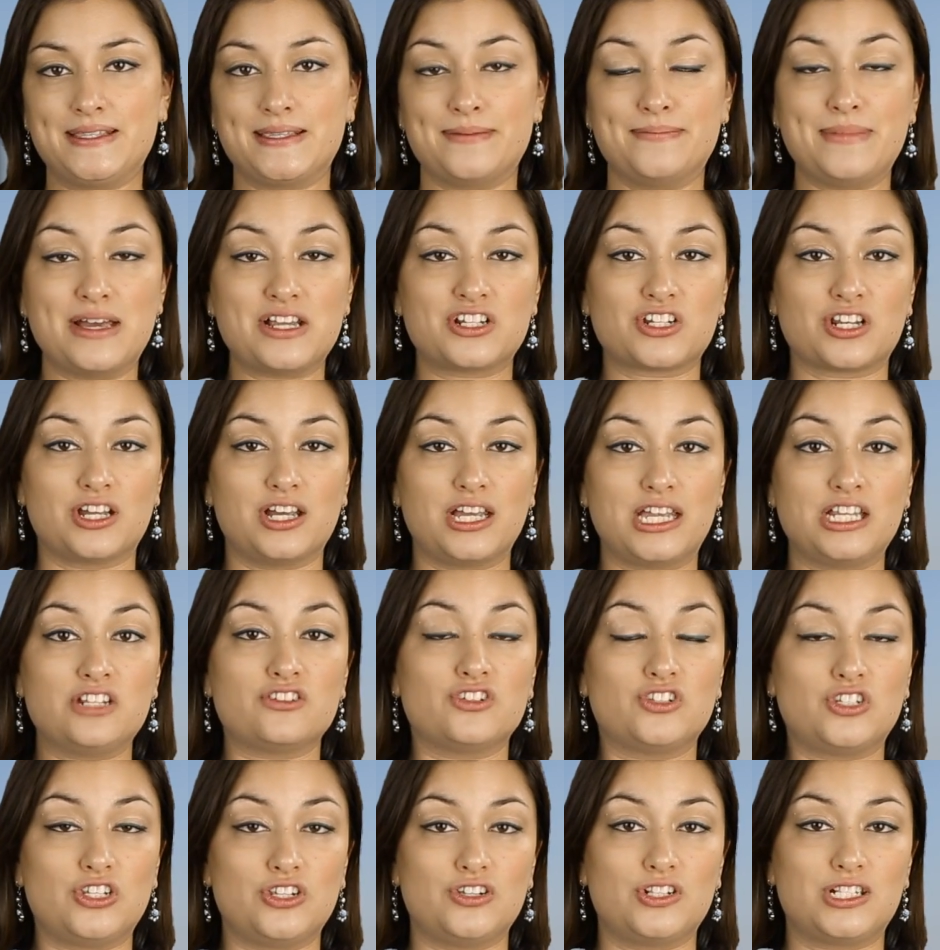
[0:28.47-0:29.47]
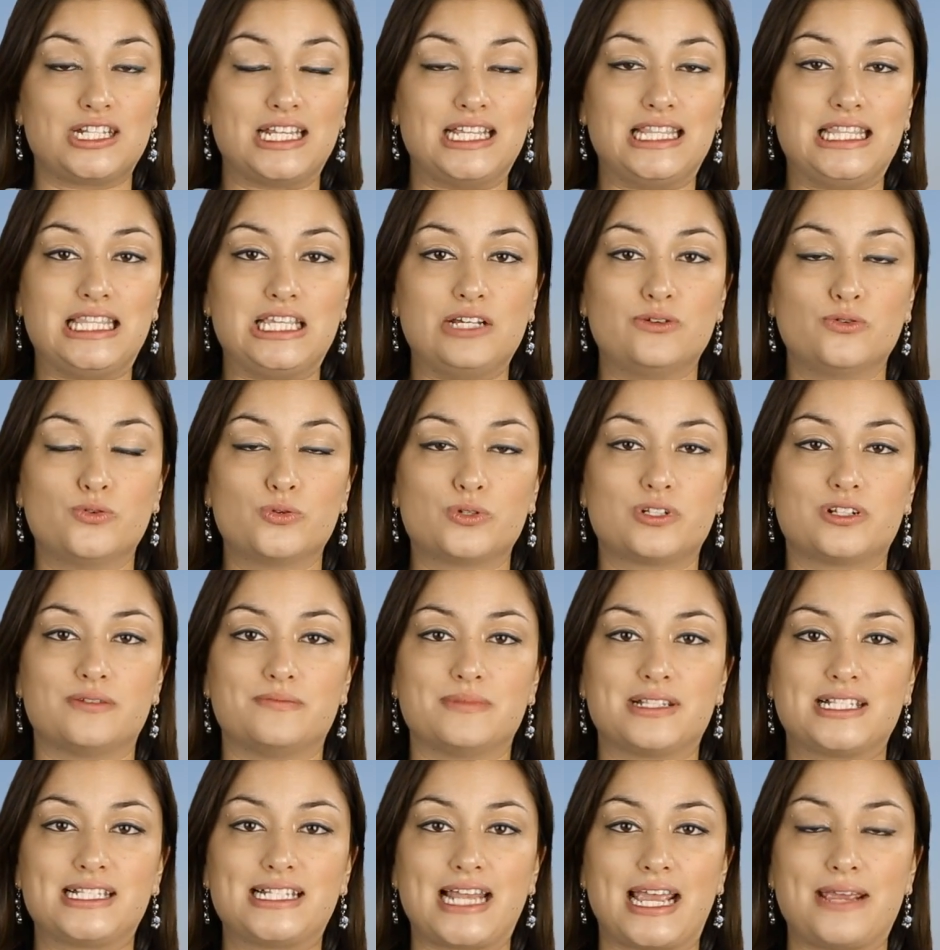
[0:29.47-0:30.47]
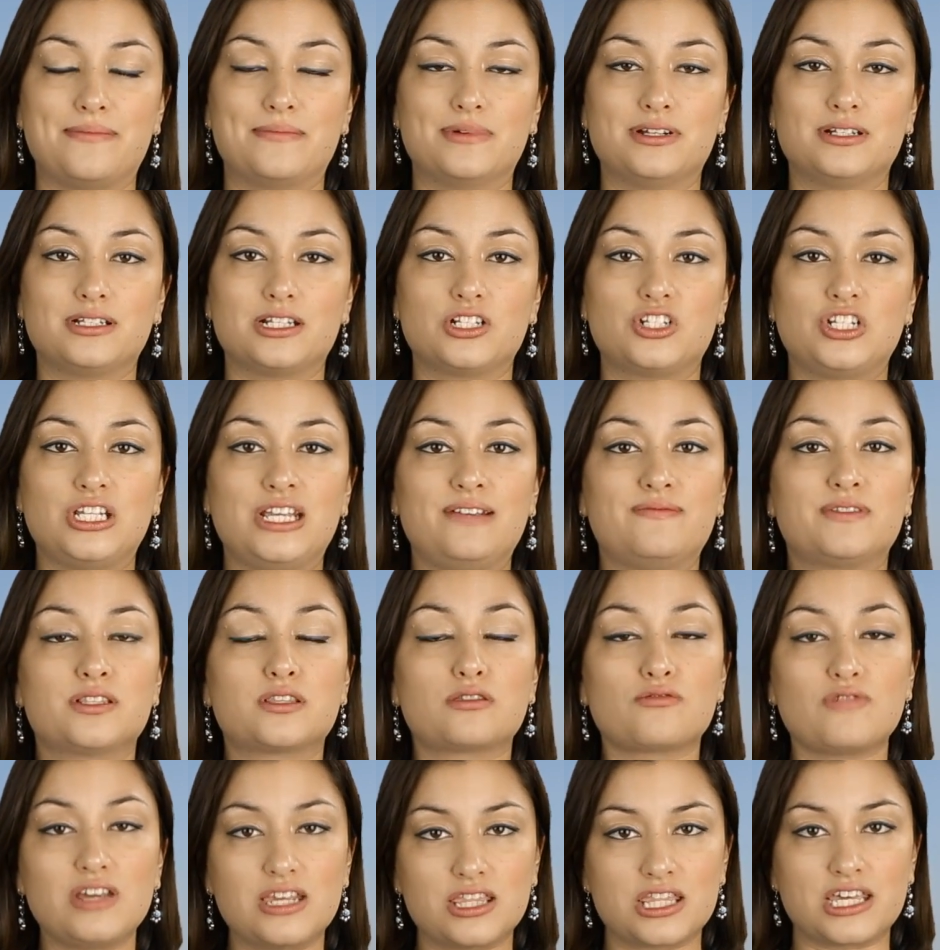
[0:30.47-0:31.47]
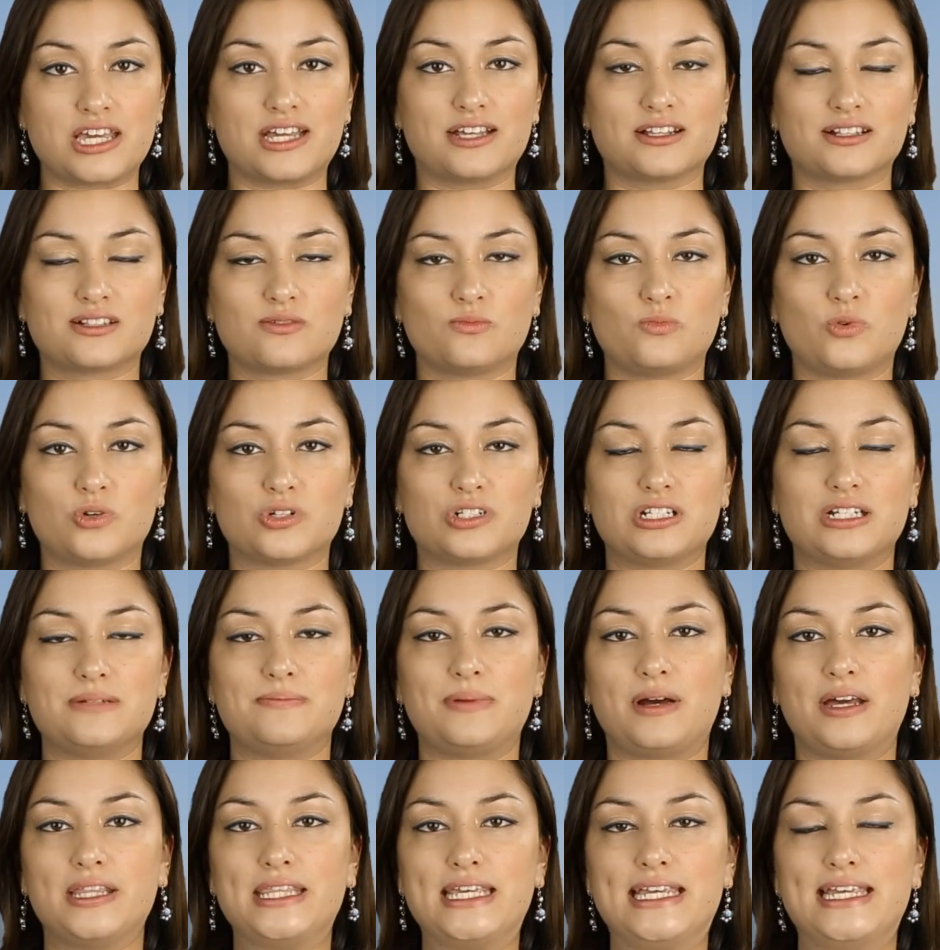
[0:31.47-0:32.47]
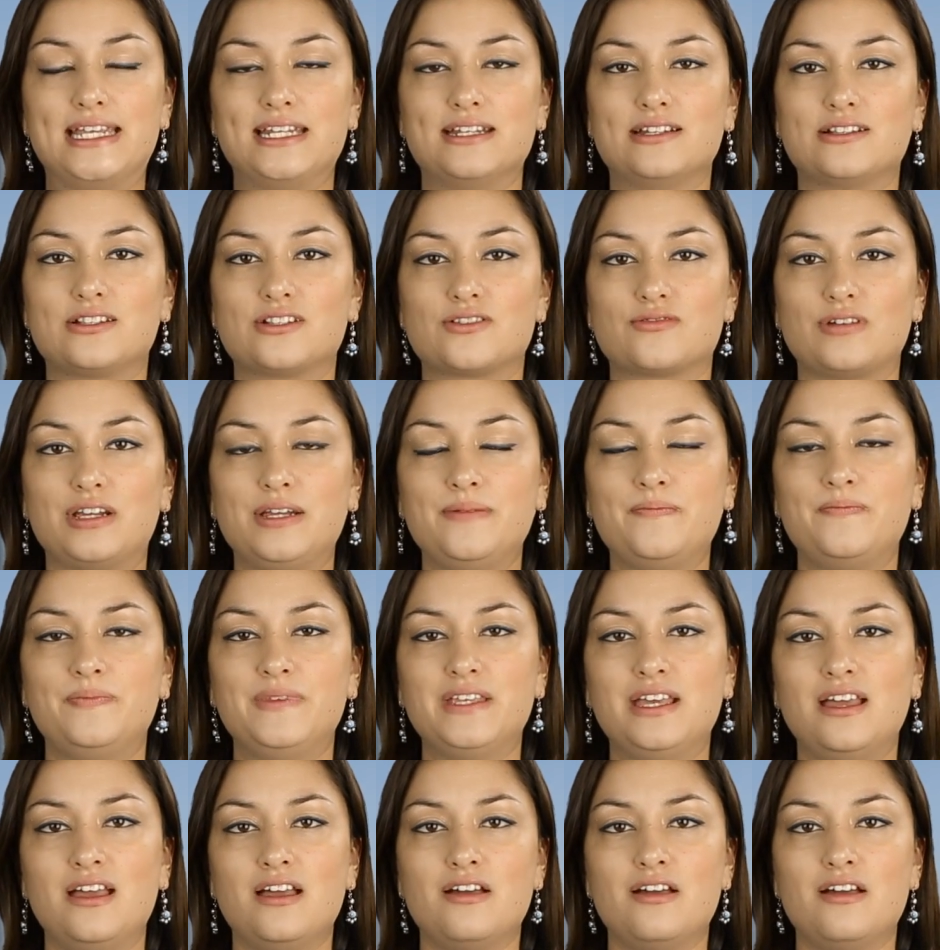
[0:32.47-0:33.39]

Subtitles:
The measure, introduced in the autumn statement, achieves three things wanted by the industry.